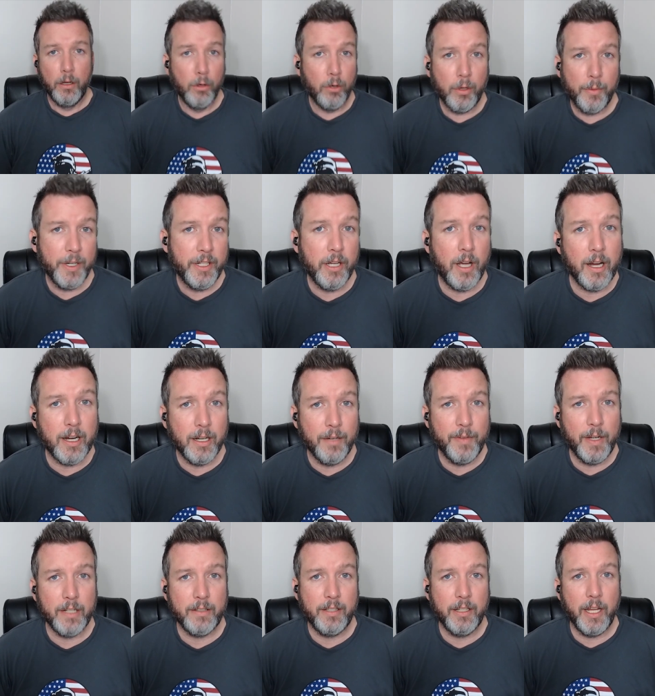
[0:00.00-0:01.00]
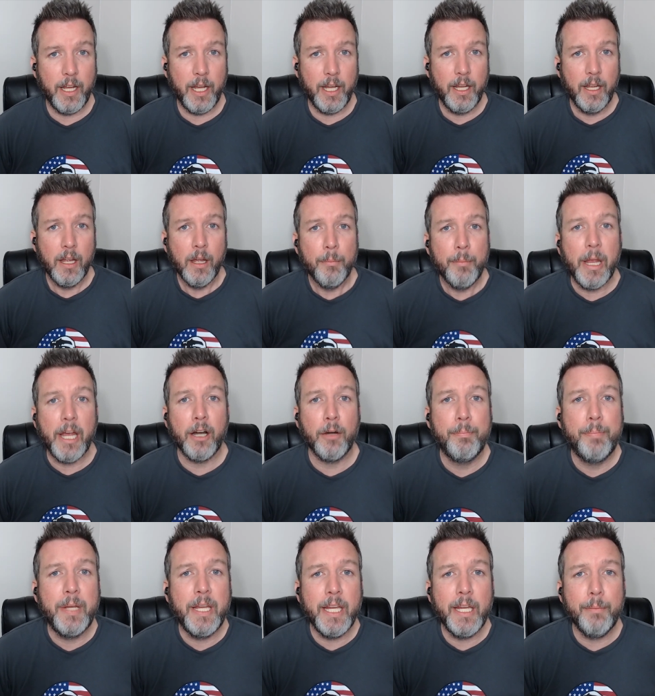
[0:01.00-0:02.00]
Who are we talking about today? Mayor
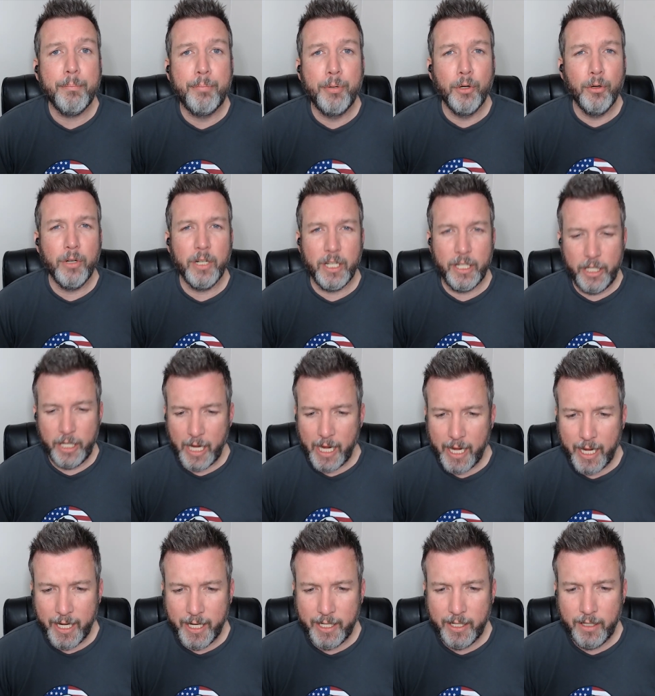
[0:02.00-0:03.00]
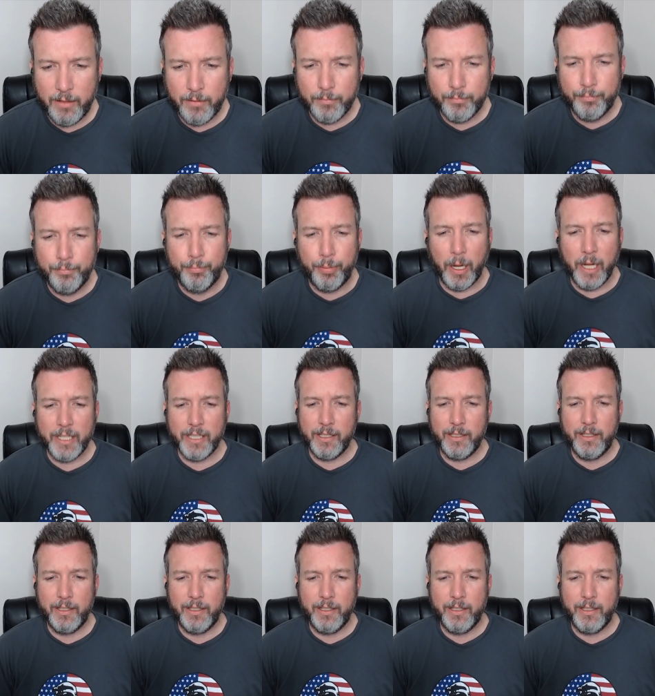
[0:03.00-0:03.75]
Pete Buttigieg, but